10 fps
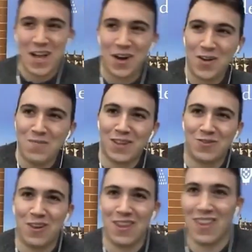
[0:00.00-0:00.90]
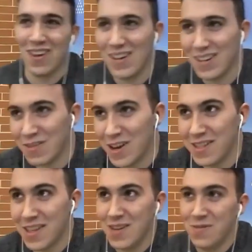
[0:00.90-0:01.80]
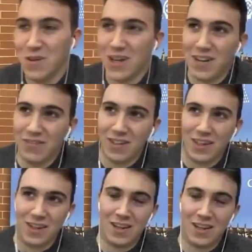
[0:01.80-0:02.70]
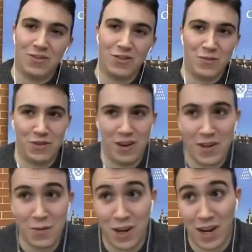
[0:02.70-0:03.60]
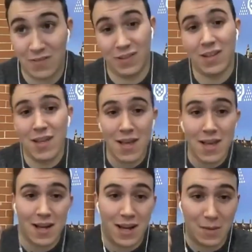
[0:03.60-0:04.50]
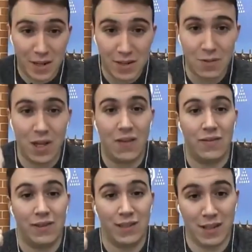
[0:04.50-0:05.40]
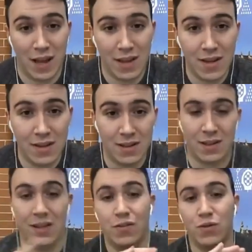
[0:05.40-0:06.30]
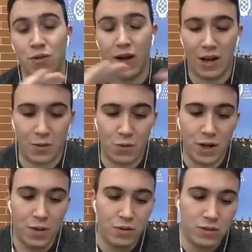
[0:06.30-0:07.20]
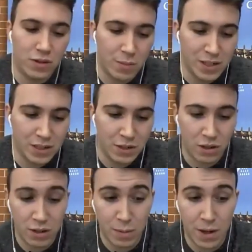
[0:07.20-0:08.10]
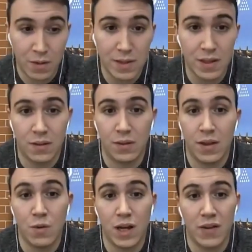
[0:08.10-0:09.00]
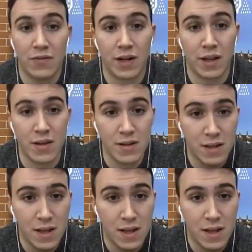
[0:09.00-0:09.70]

Going back to AD then. Right now we have in autonomous driving, we have cameras, we have this LiDAR that gives you a really good representation of the environment, and then we have radar,